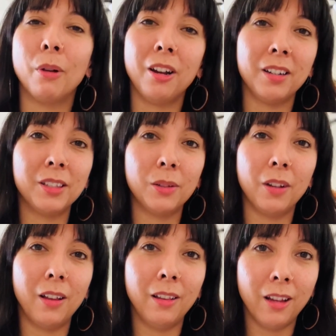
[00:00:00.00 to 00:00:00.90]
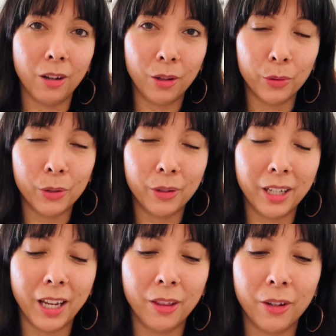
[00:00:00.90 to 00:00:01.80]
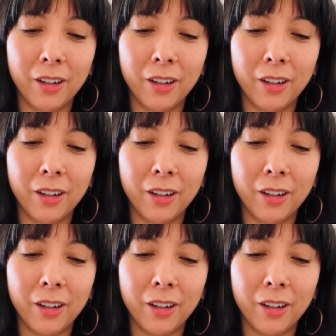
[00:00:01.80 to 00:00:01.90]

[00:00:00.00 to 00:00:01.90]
brought us a lot closer together.